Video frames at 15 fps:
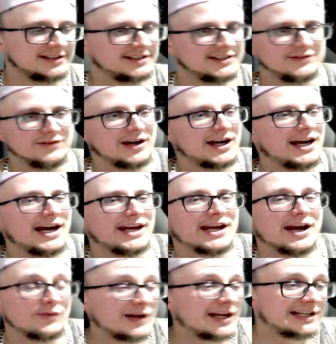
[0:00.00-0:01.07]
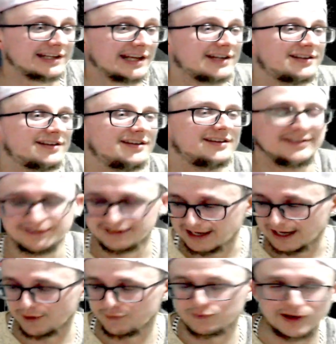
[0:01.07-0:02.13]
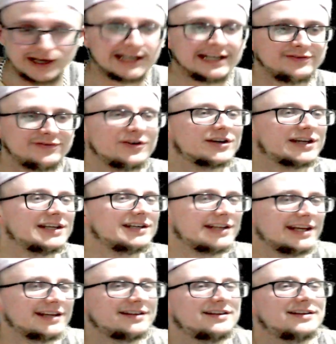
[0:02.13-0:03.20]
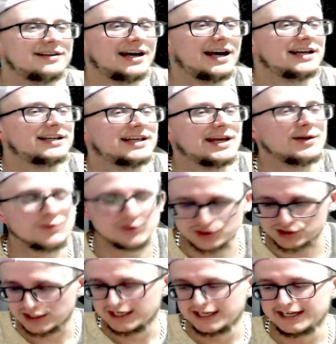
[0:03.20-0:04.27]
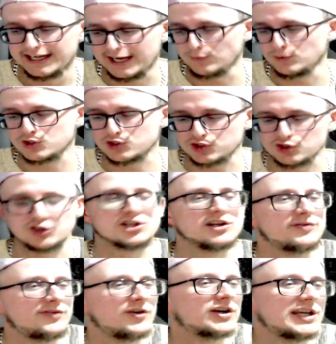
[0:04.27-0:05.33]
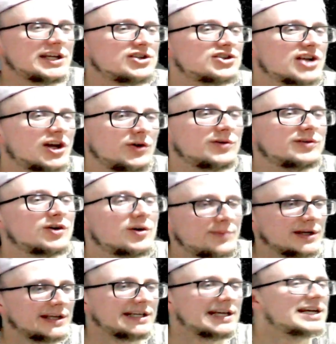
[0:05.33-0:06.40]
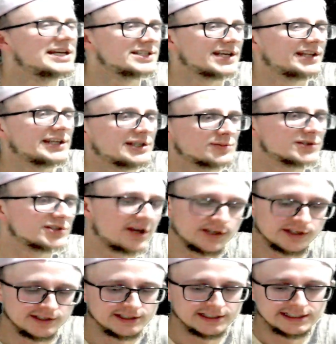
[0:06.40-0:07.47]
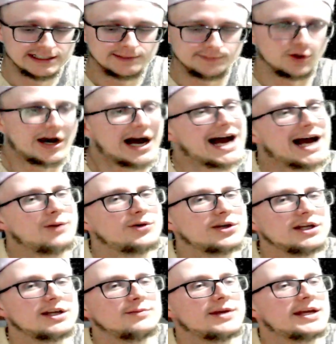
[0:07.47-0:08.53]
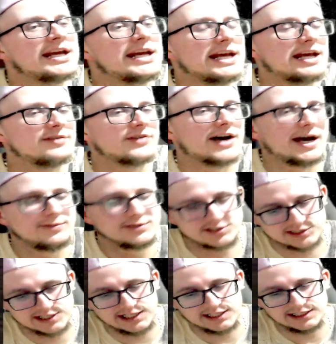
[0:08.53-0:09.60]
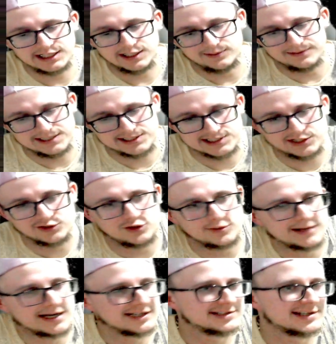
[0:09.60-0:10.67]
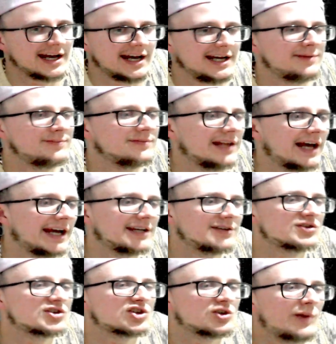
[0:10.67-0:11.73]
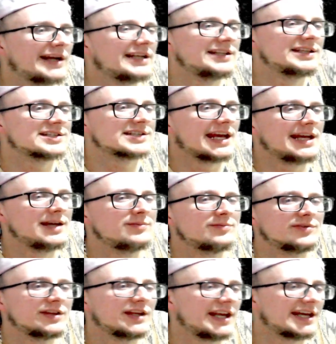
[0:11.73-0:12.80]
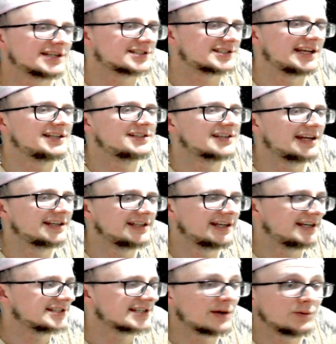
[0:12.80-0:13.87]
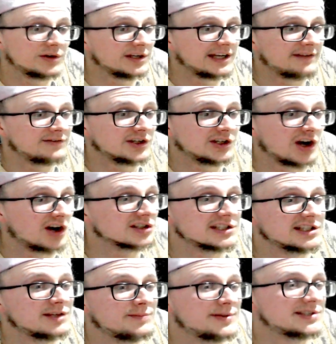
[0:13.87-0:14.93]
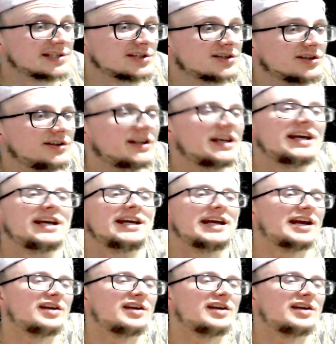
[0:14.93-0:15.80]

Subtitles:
right? I really did. I really fucking did. Like, it was such a fucking joke couple of years that this was on. But I wouldn't, if I was sitting there wasting all my time, like, sweating this game for the next, say, 10 years, I would have never got to the position in